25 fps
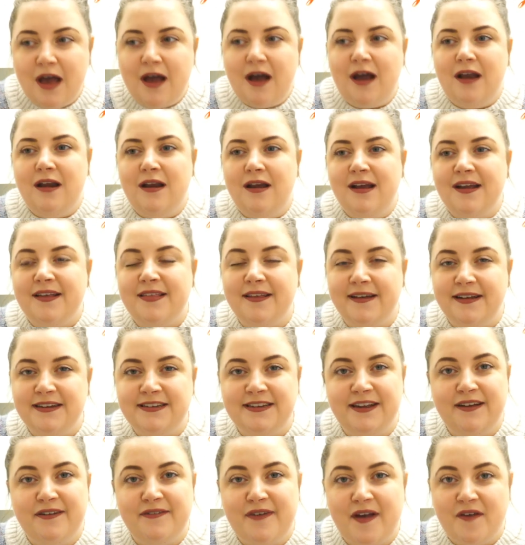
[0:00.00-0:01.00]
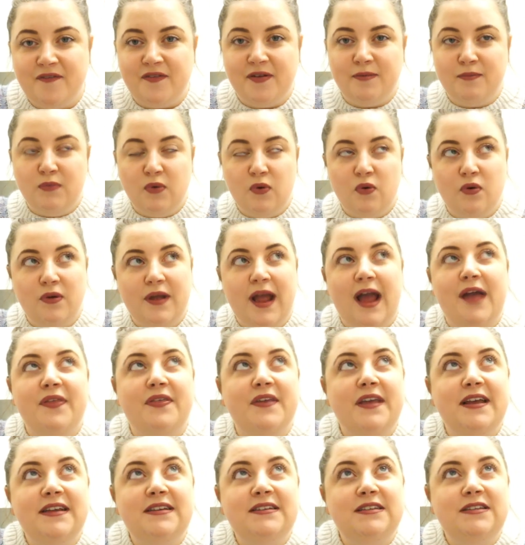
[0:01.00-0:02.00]
I like the idea of having more
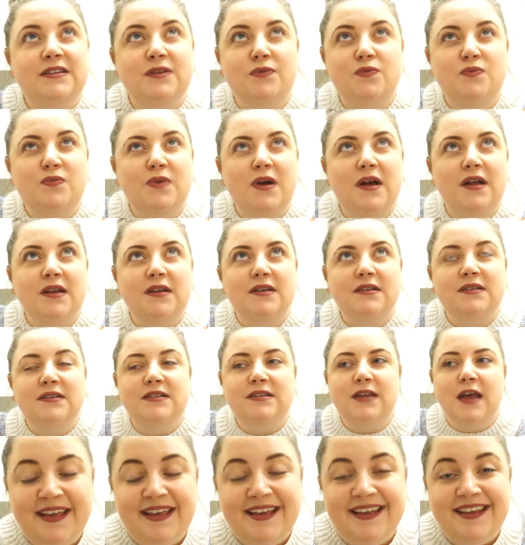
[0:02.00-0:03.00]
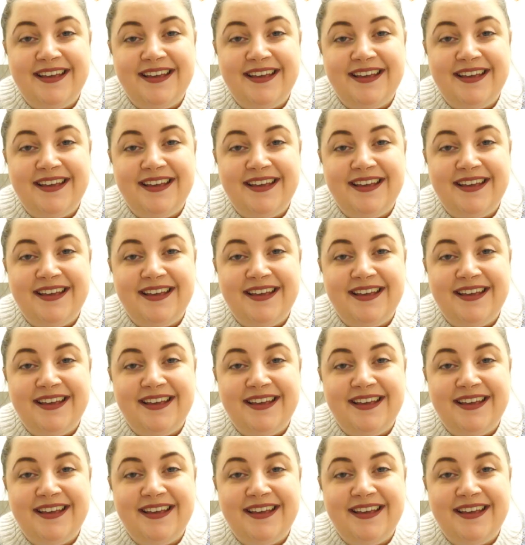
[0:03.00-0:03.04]
Kath Kidston ones.